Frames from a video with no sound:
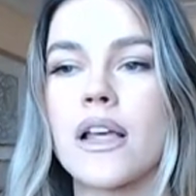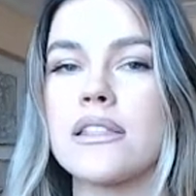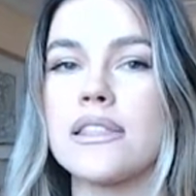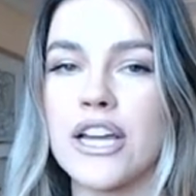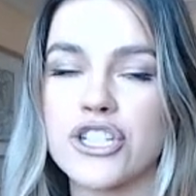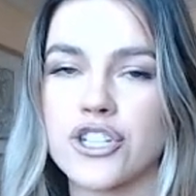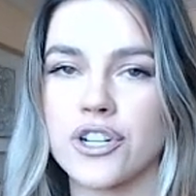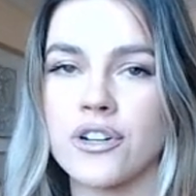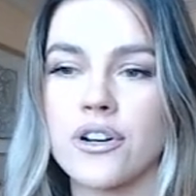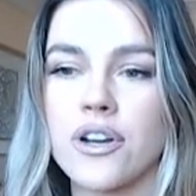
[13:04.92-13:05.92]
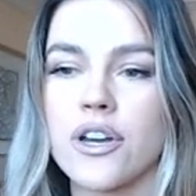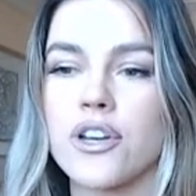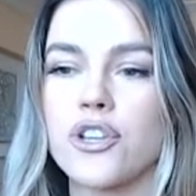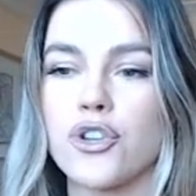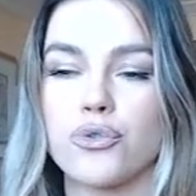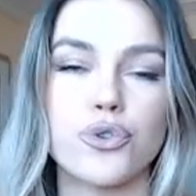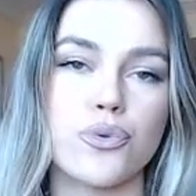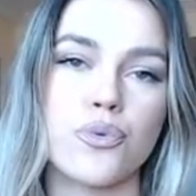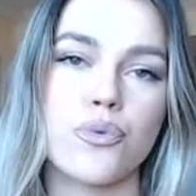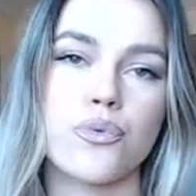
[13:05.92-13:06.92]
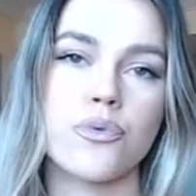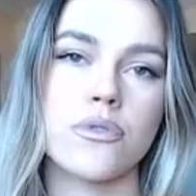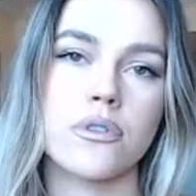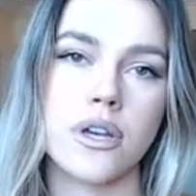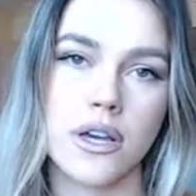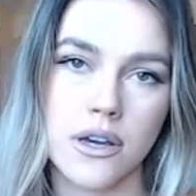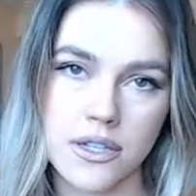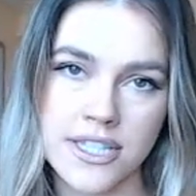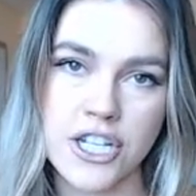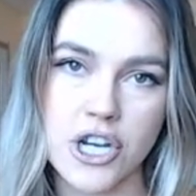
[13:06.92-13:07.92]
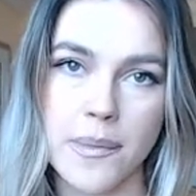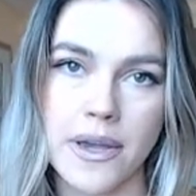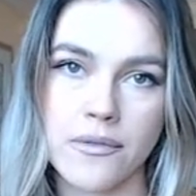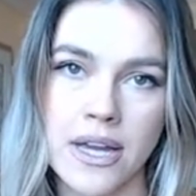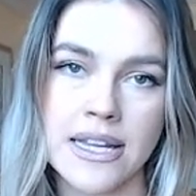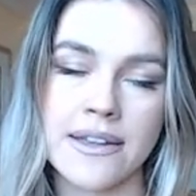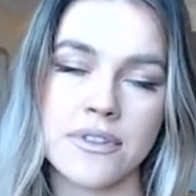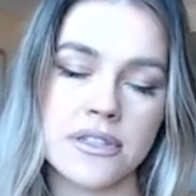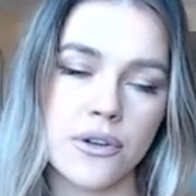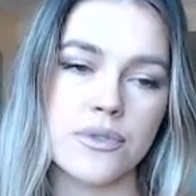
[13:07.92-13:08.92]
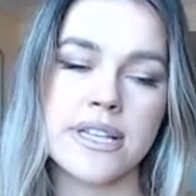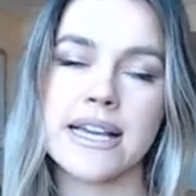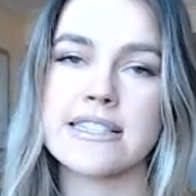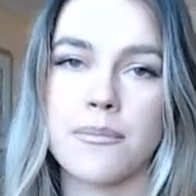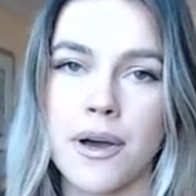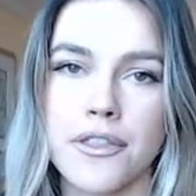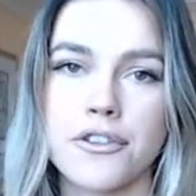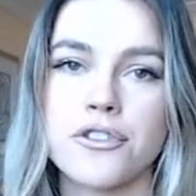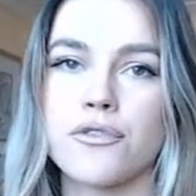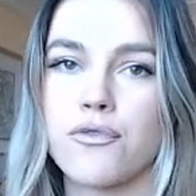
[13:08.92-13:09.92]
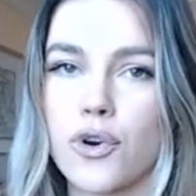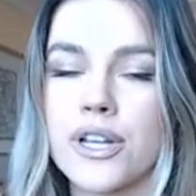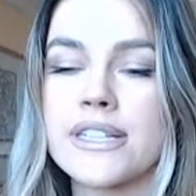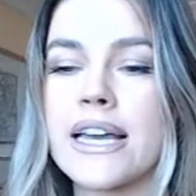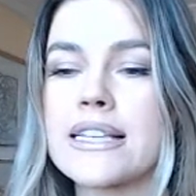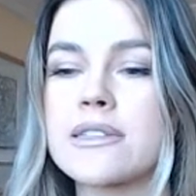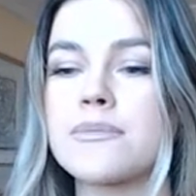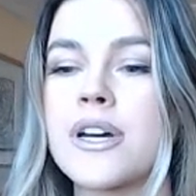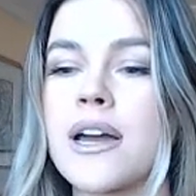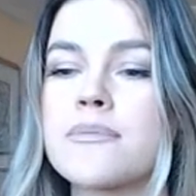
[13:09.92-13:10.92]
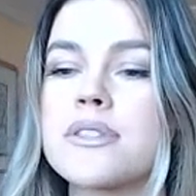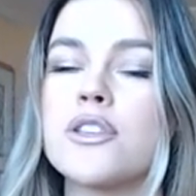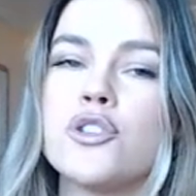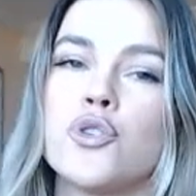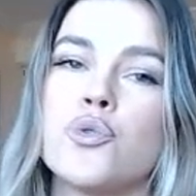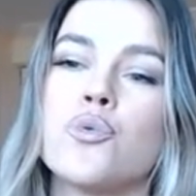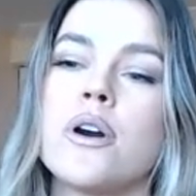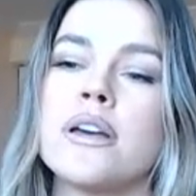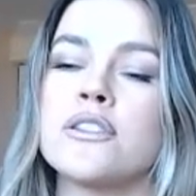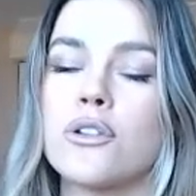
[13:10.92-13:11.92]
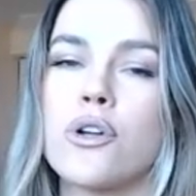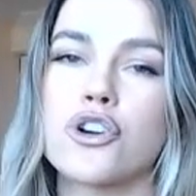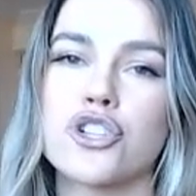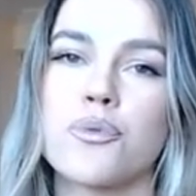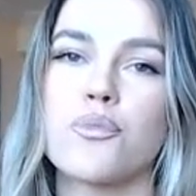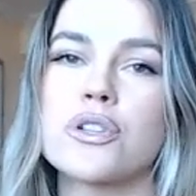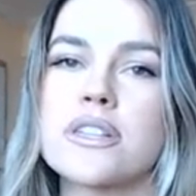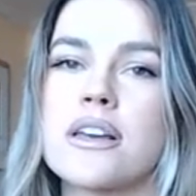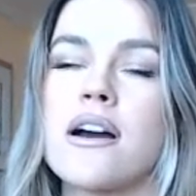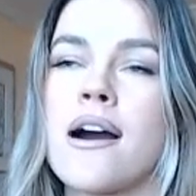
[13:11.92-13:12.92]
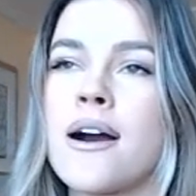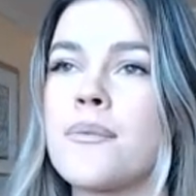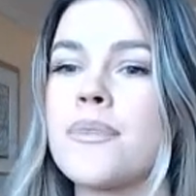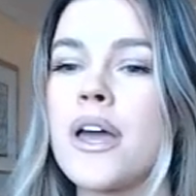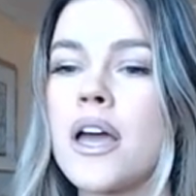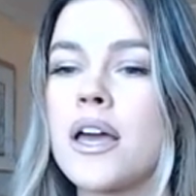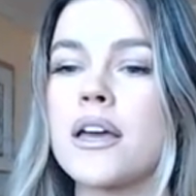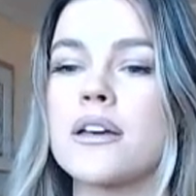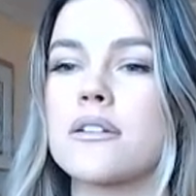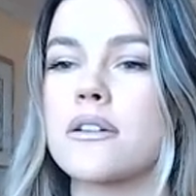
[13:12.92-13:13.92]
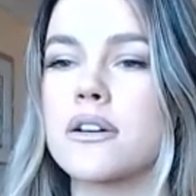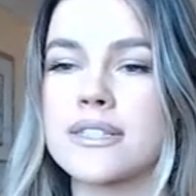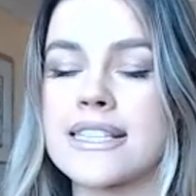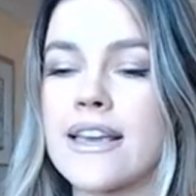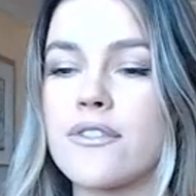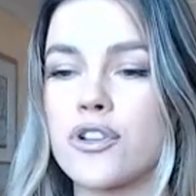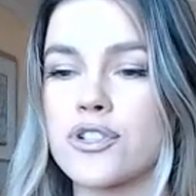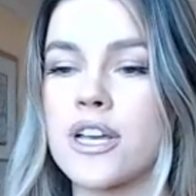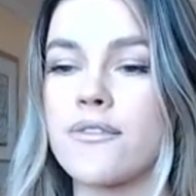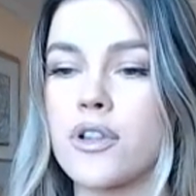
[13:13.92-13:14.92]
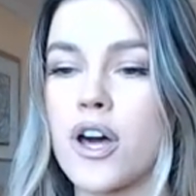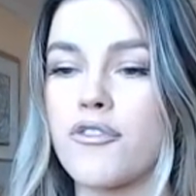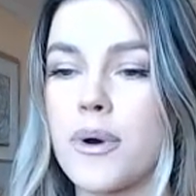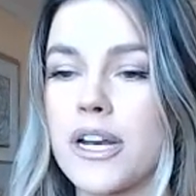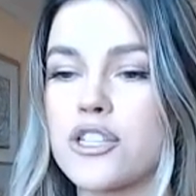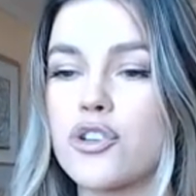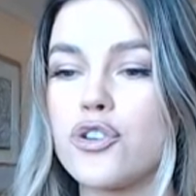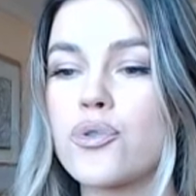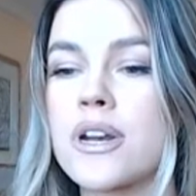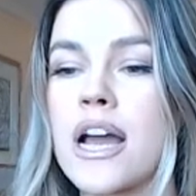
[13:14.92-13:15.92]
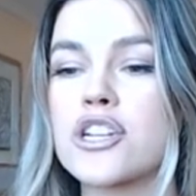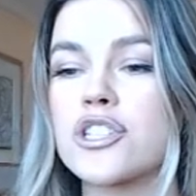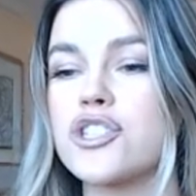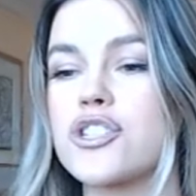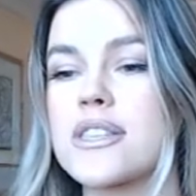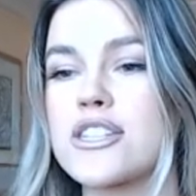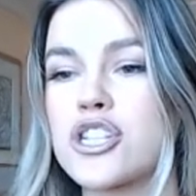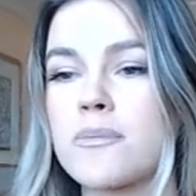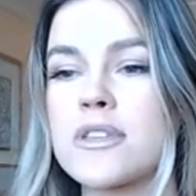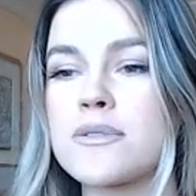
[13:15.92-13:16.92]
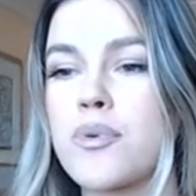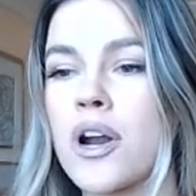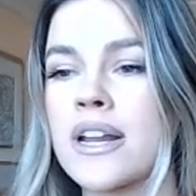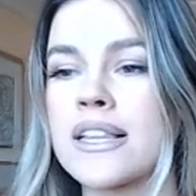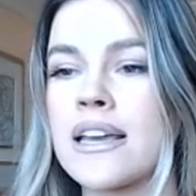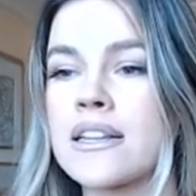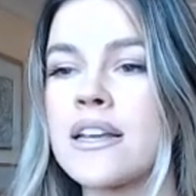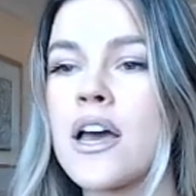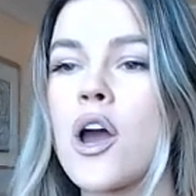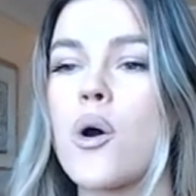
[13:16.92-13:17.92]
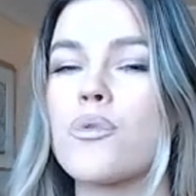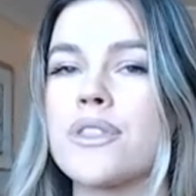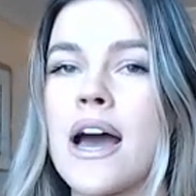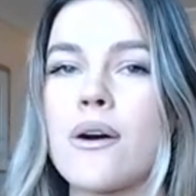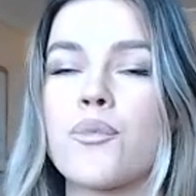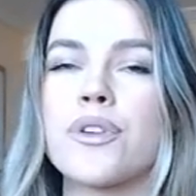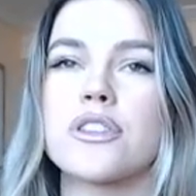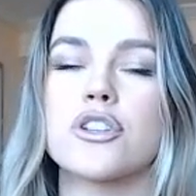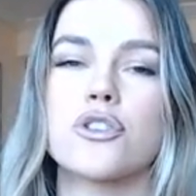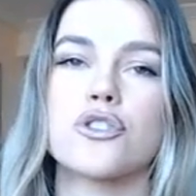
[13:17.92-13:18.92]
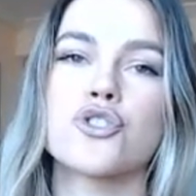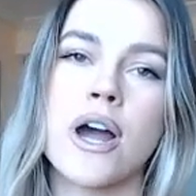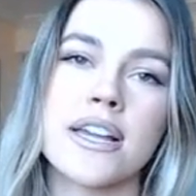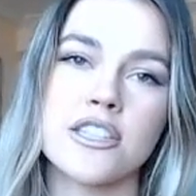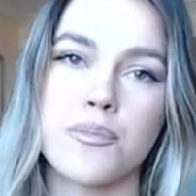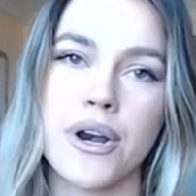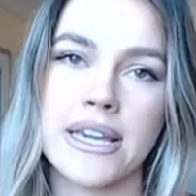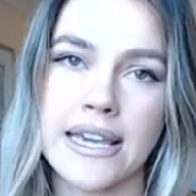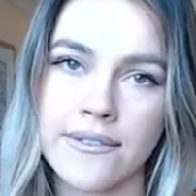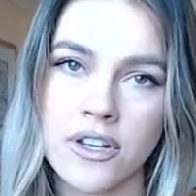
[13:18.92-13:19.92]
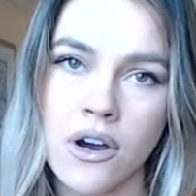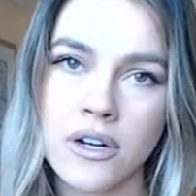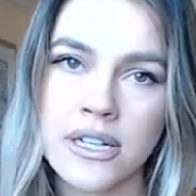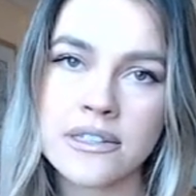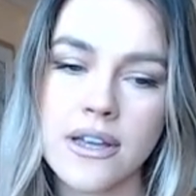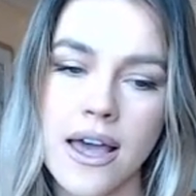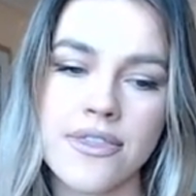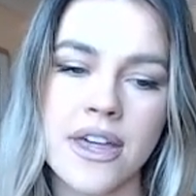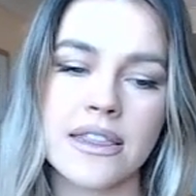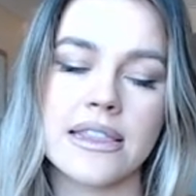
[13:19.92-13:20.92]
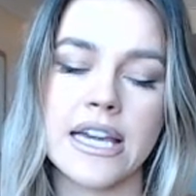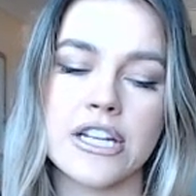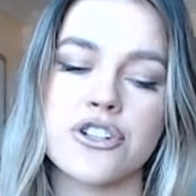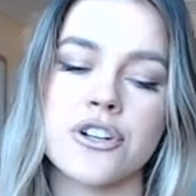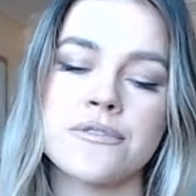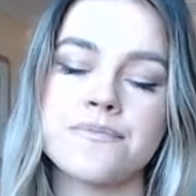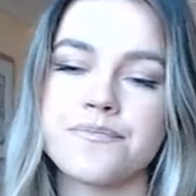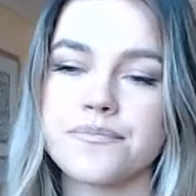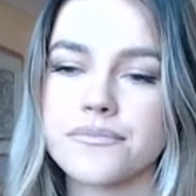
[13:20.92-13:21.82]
later you do sea shipping, right? Even though it takes a month to 40 days sometimes, you in the long term will save yourself a lot of money. So you can actually just ship this product in with trying to break even on it, and then later,